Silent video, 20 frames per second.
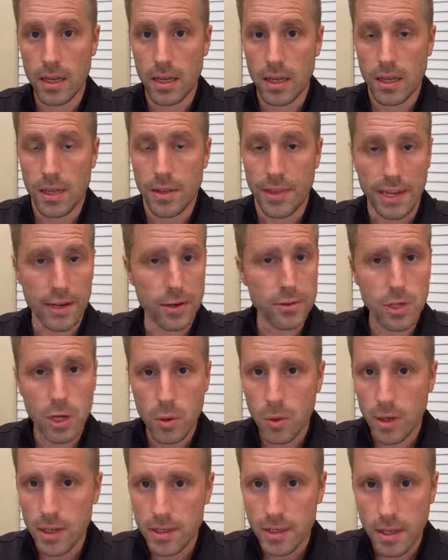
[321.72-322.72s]
They don't
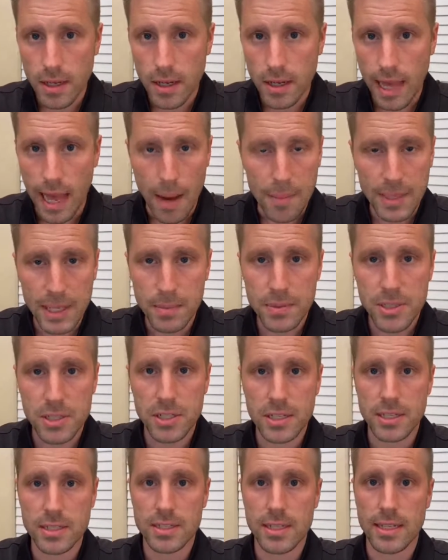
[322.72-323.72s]
know how many
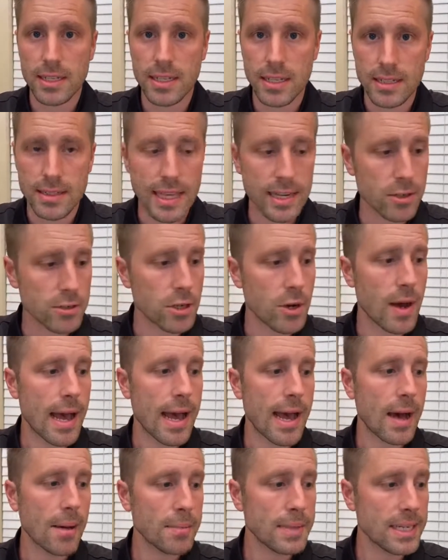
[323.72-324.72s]
machines they need. They don't know
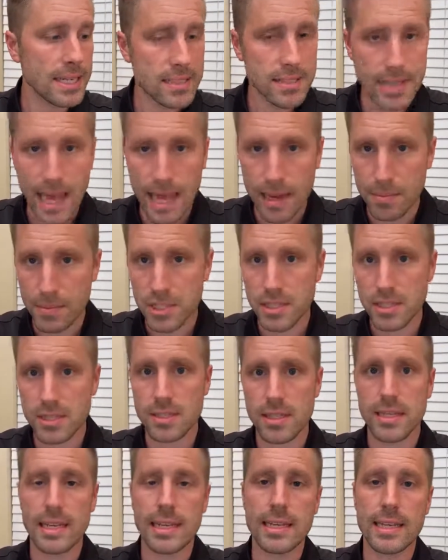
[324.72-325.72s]
how many snack machines they
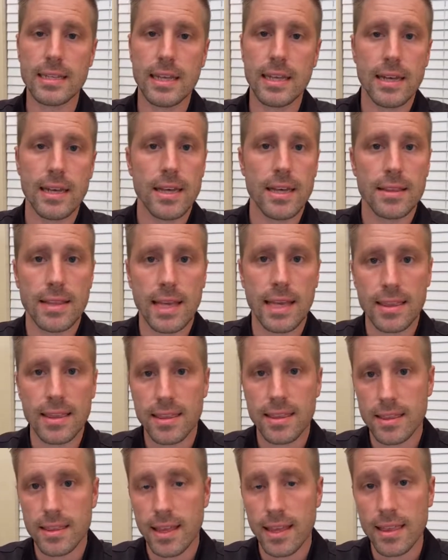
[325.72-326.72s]
need. They
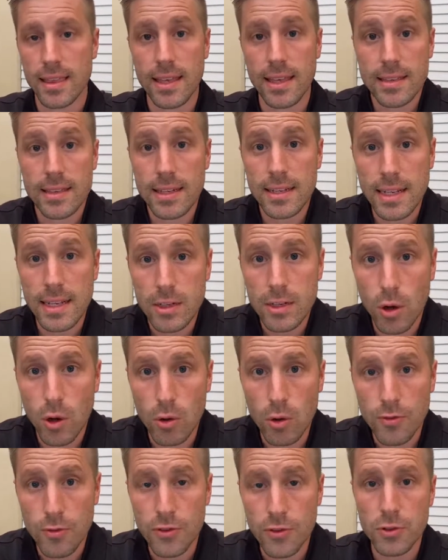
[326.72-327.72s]
think they need
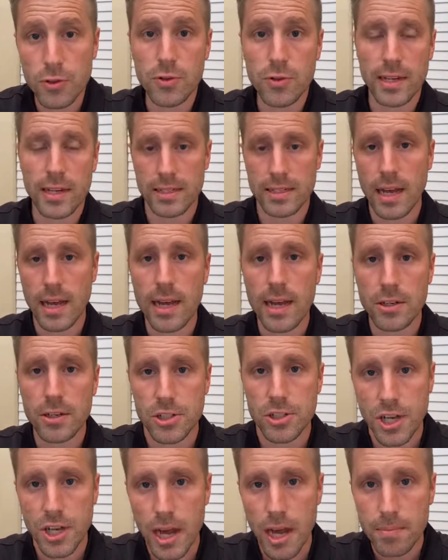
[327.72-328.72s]
cold food at a tire
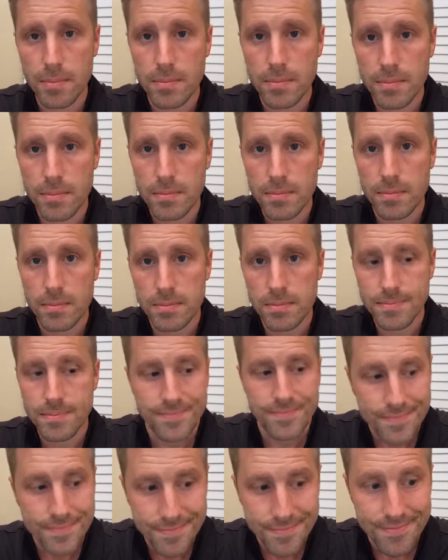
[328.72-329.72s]
shop.
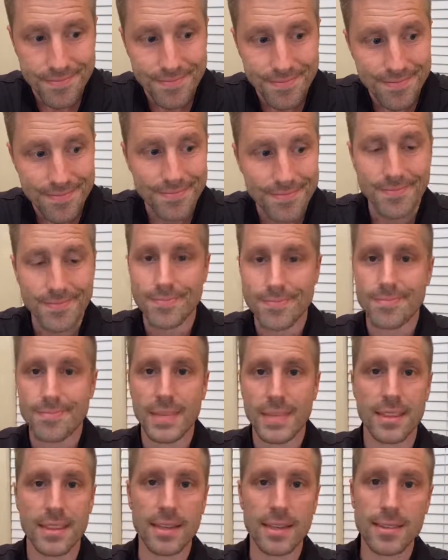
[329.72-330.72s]

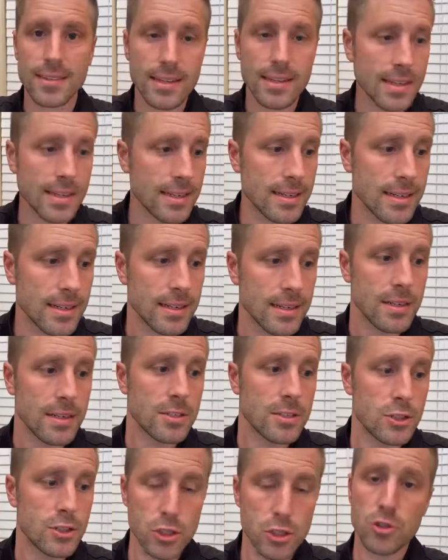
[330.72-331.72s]
They think they need
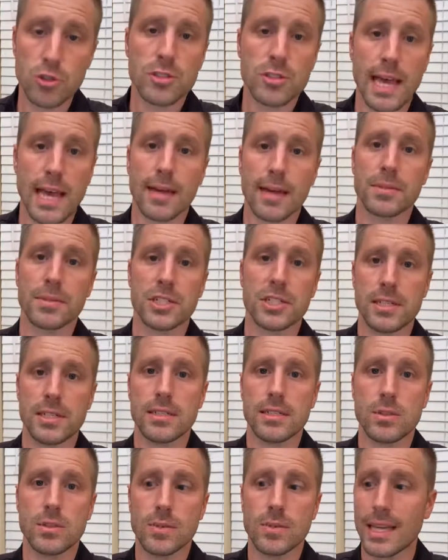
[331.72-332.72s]
two snack
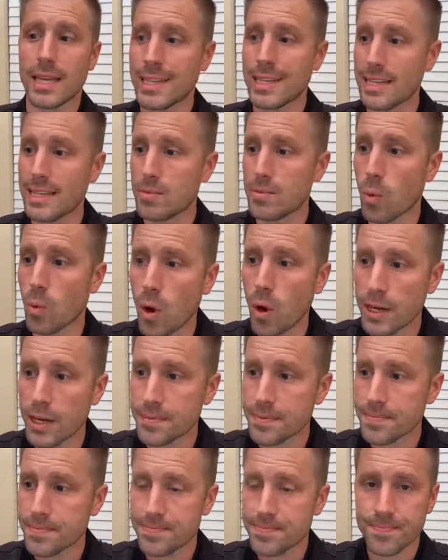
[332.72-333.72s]
machines when they need
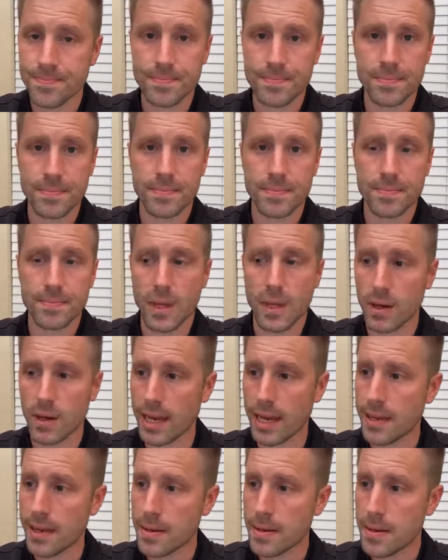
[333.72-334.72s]
one.
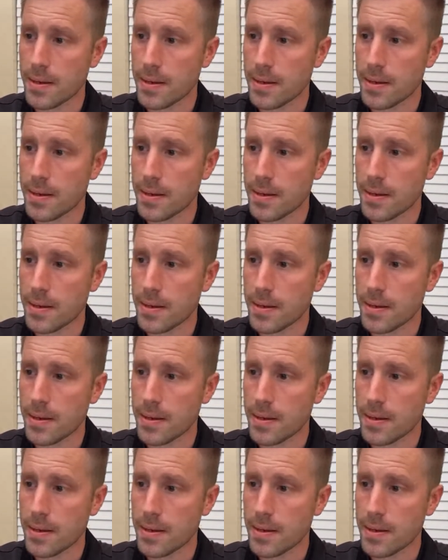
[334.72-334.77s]
Okay.